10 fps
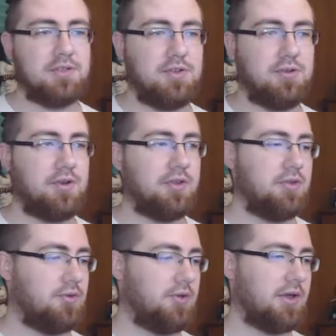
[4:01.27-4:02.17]
So you could
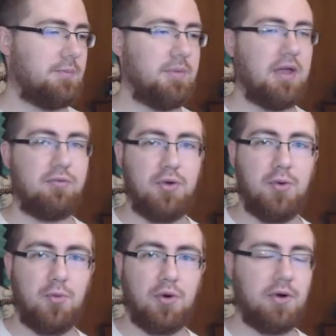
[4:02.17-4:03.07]
do like a big
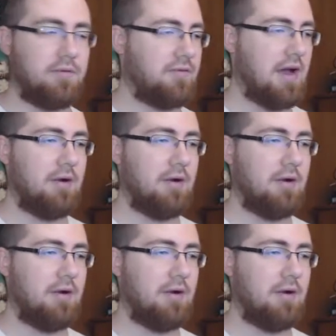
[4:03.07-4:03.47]
rune word